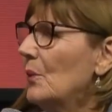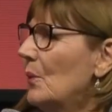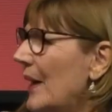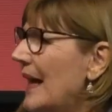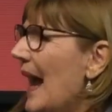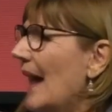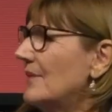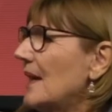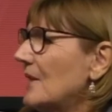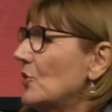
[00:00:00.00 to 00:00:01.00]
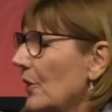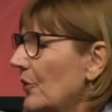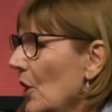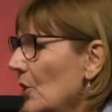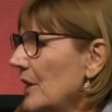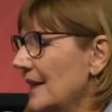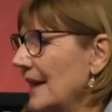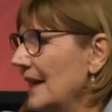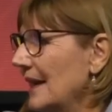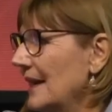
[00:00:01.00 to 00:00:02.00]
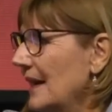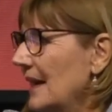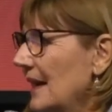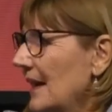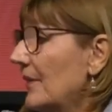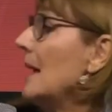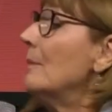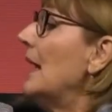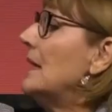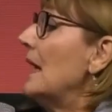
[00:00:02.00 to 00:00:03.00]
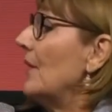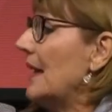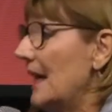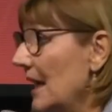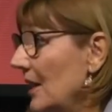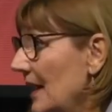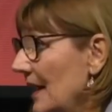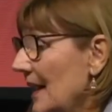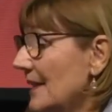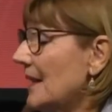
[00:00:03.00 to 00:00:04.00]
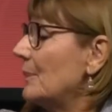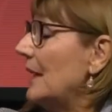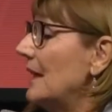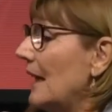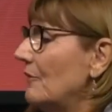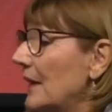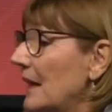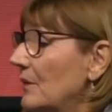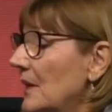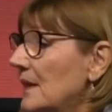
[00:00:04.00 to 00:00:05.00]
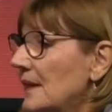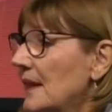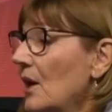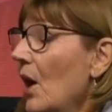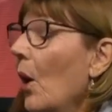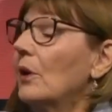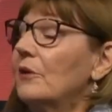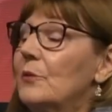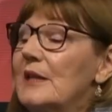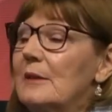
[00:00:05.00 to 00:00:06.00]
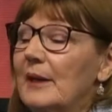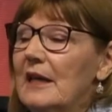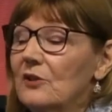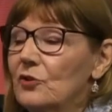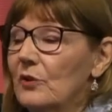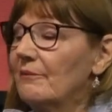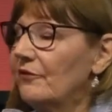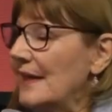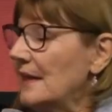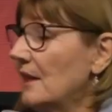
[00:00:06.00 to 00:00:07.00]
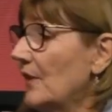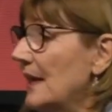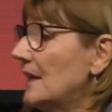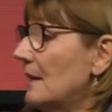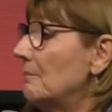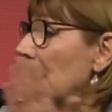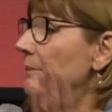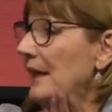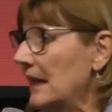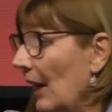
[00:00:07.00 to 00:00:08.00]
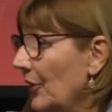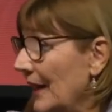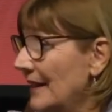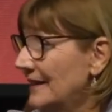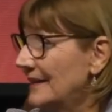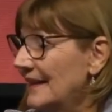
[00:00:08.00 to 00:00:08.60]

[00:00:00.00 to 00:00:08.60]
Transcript: We have such authority. They may never hear us speak that forgiveness, or if we speak it to them face to face, it may mean nothing.